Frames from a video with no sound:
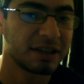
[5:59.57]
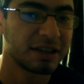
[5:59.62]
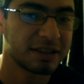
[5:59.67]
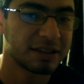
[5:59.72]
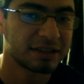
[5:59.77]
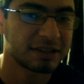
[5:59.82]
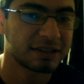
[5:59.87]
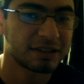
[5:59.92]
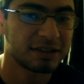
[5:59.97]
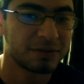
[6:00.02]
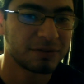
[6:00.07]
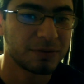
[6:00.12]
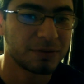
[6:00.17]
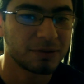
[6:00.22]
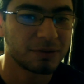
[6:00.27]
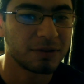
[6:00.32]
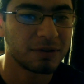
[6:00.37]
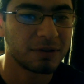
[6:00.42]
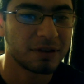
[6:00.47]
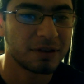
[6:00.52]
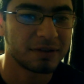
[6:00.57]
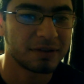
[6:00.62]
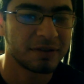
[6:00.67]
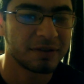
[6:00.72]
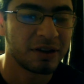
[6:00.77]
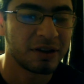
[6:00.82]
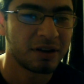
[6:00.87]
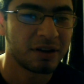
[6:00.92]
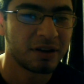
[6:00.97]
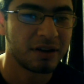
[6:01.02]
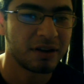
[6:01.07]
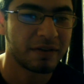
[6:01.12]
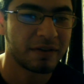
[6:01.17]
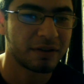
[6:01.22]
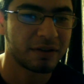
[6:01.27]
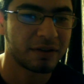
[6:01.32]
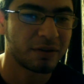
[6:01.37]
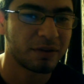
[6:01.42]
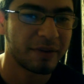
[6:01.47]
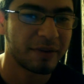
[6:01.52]
is actually full of other
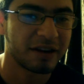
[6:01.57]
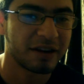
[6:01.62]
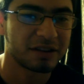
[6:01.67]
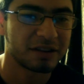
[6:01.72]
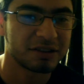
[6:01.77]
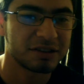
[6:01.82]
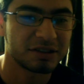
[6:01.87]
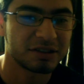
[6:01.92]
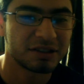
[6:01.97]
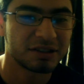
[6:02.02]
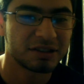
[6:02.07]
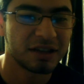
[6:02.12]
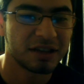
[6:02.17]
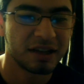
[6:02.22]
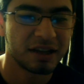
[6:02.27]
gourmet hunters,